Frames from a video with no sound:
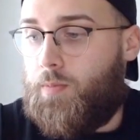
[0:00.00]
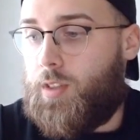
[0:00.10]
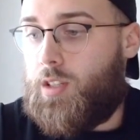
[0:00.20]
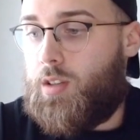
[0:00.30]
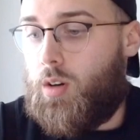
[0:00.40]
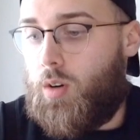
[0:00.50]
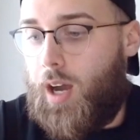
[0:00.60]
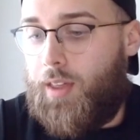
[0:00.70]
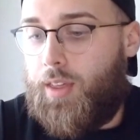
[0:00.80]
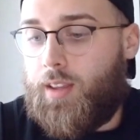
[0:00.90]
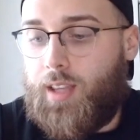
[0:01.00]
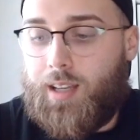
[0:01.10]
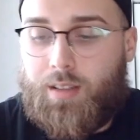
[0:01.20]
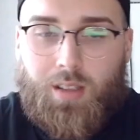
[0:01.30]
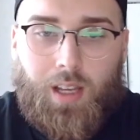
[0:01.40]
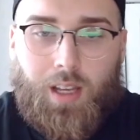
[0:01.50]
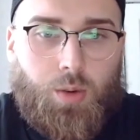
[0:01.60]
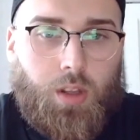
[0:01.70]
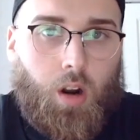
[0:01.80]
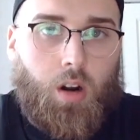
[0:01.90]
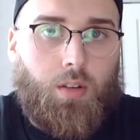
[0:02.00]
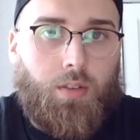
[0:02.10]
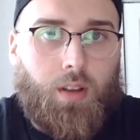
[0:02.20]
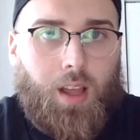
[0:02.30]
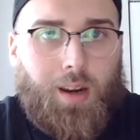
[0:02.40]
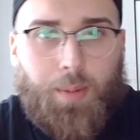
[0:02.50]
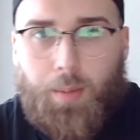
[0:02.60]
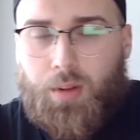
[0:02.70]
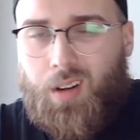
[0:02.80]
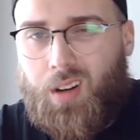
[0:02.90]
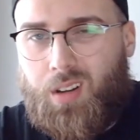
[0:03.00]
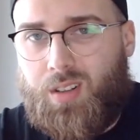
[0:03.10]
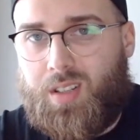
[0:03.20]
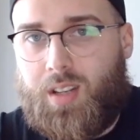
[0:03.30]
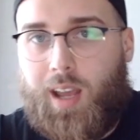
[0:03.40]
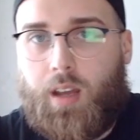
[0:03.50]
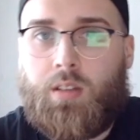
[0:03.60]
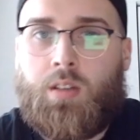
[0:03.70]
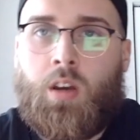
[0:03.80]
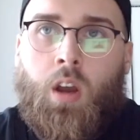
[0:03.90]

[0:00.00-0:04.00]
So I think that's really hard for a lot of people to understand,